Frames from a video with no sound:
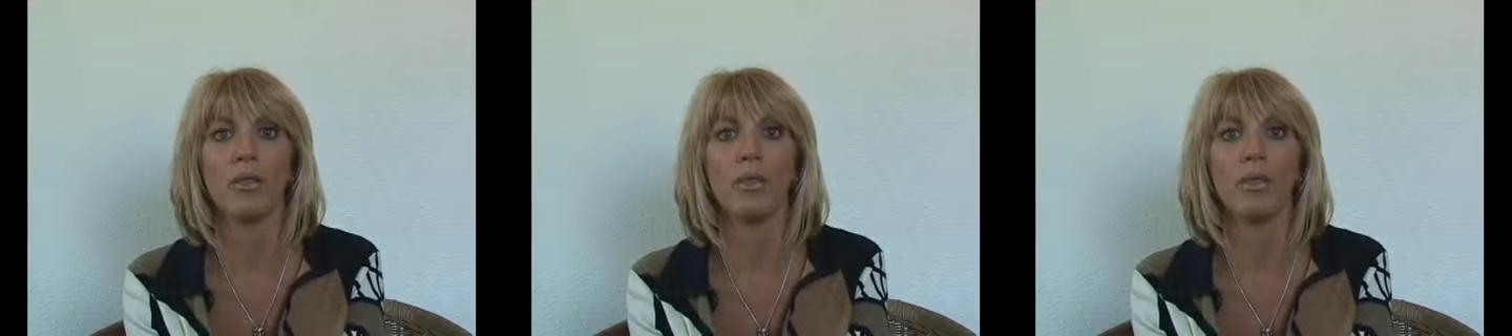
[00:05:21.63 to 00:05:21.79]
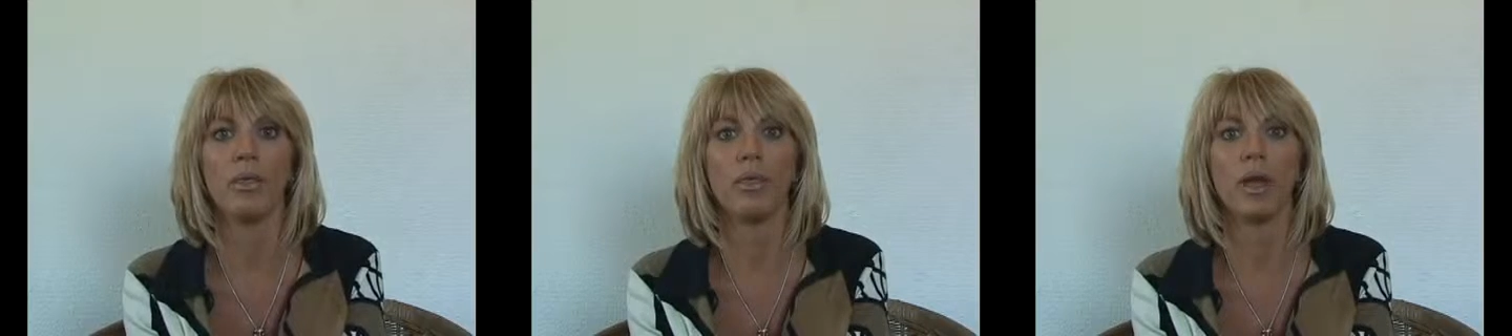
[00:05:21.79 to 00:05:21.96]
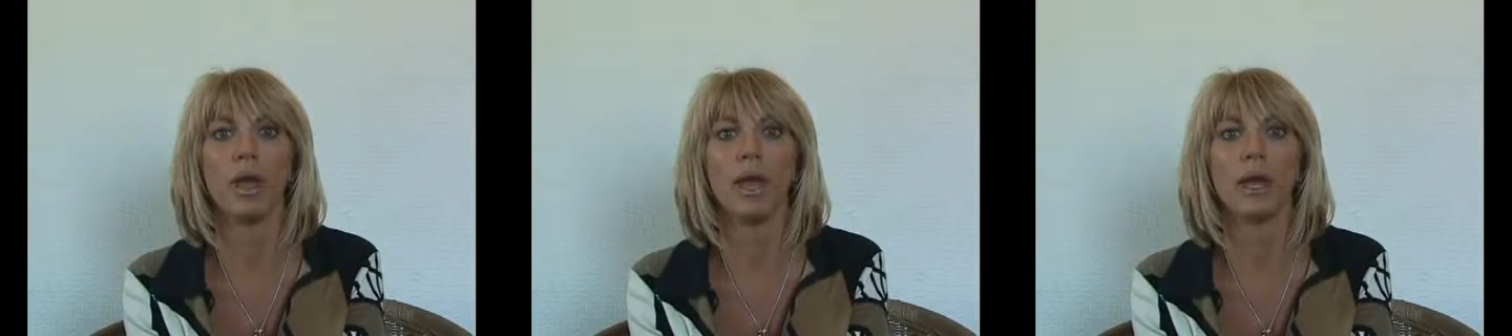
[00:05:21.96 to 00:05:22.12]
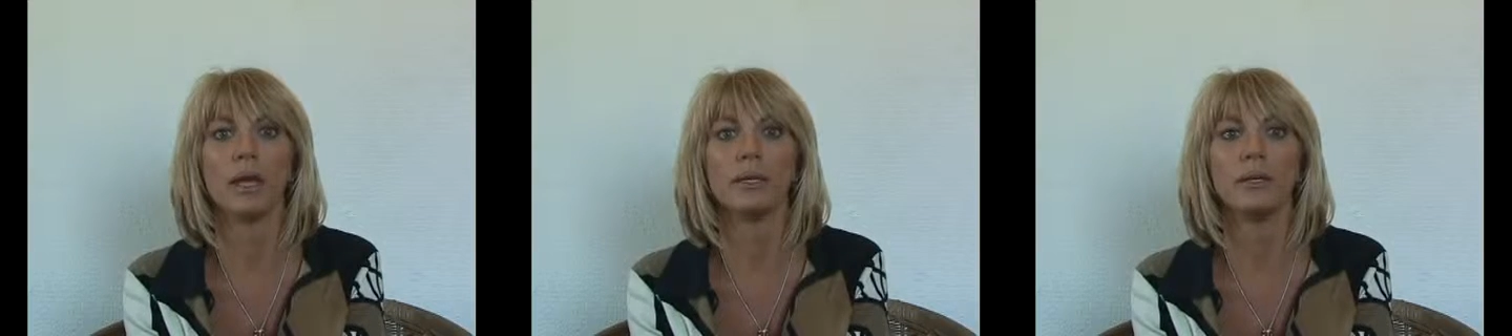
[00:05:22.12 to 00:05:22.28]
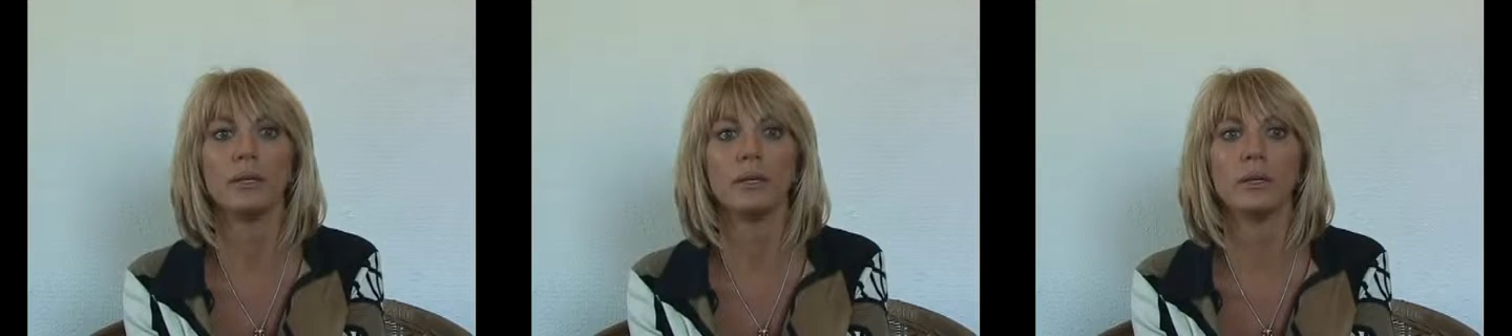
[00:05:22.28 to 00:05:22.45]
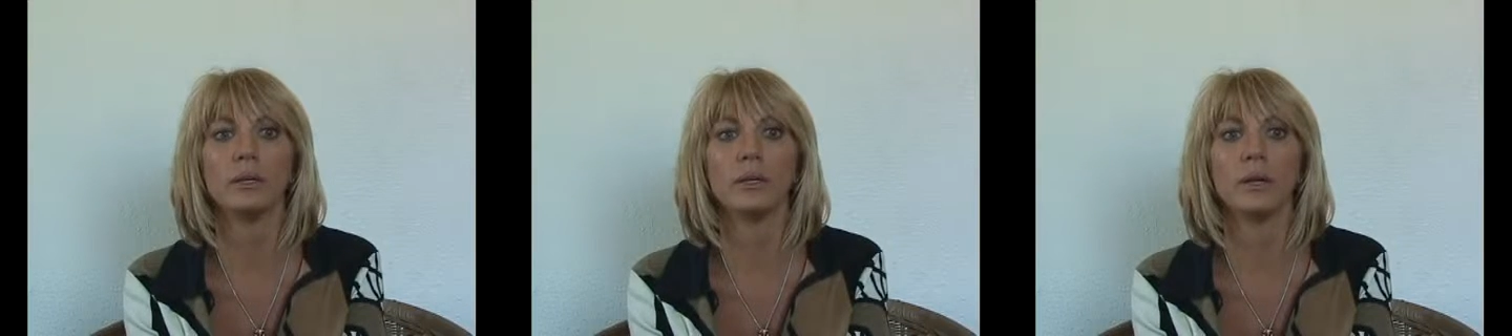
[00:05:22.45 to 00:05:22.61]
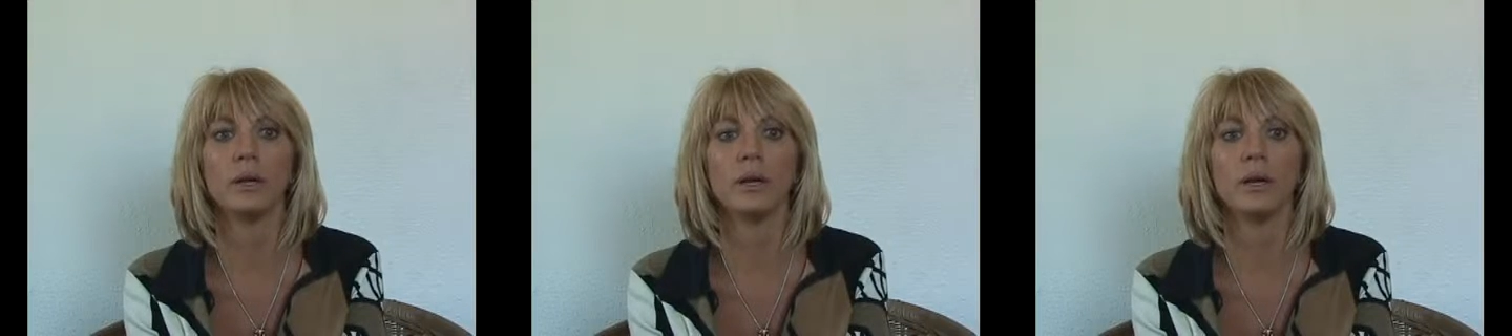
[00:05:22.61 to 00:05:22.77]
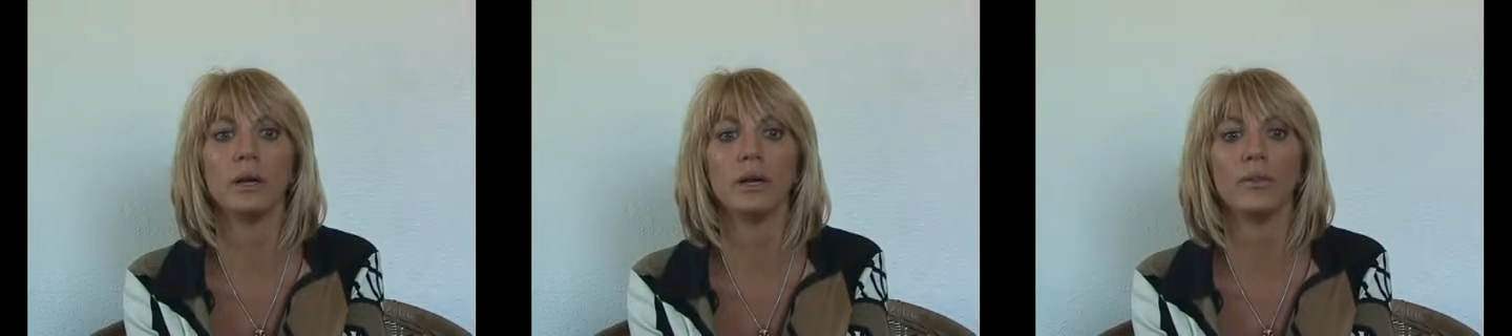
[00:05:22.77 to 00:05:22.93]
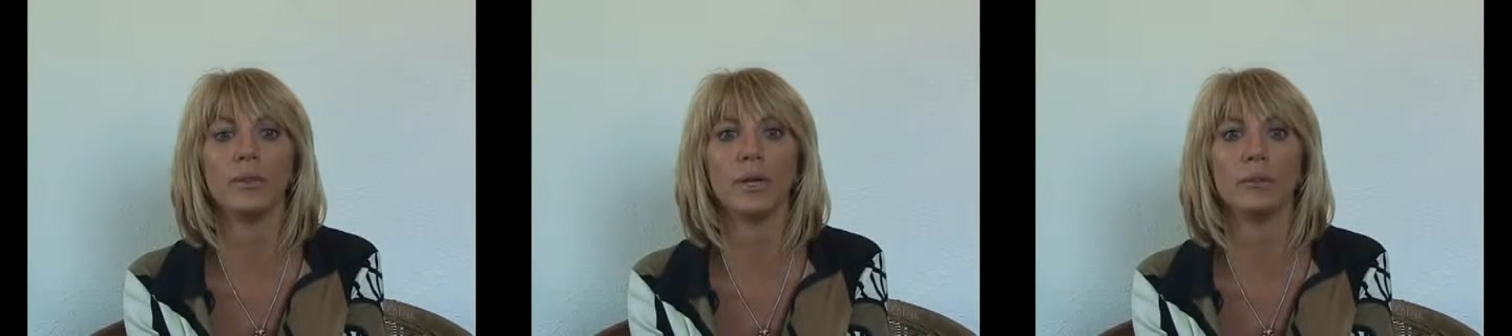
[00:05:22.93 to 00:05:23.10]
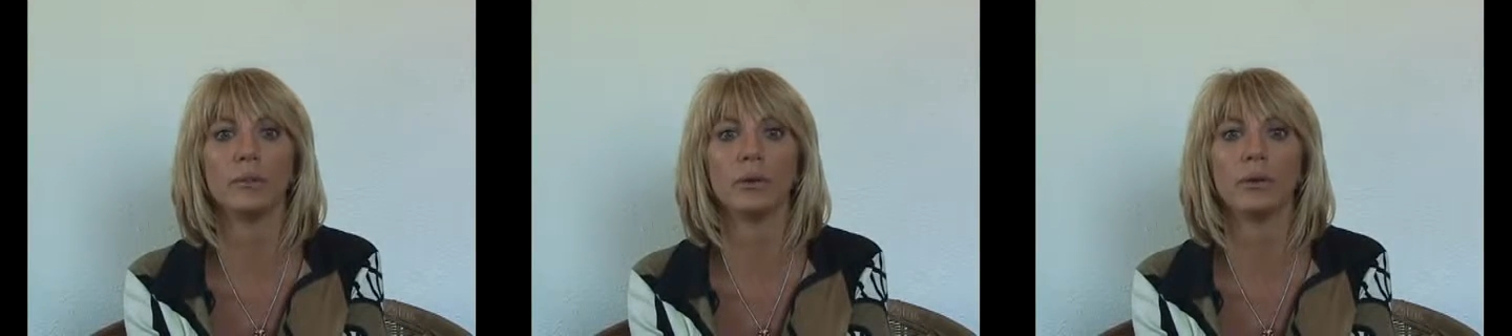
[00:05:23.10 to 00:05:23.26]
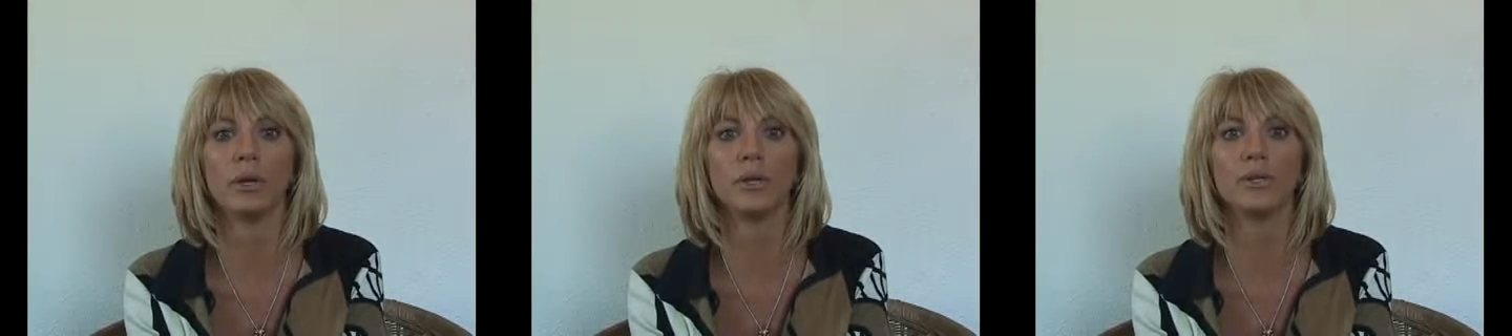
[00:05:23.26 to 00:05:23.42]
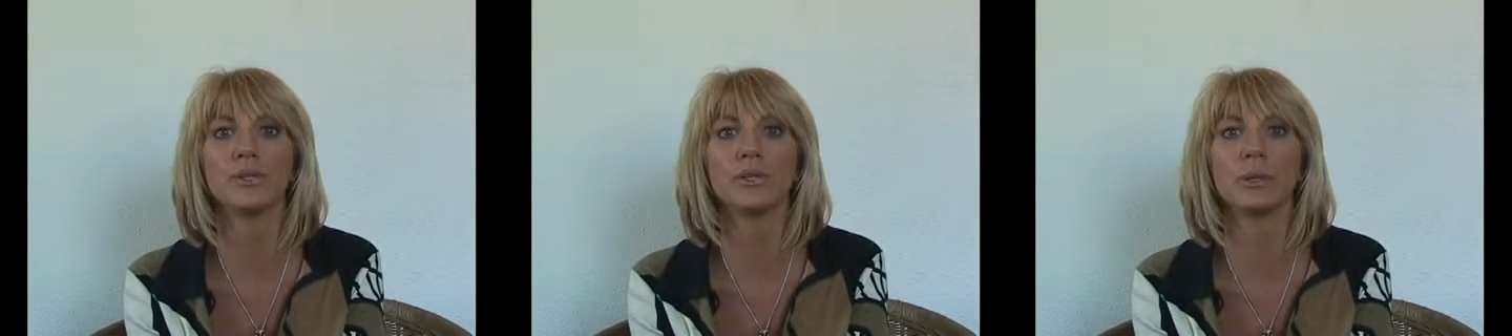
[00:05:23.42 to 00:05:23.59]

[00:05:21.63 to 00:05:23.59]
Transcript: that the MRI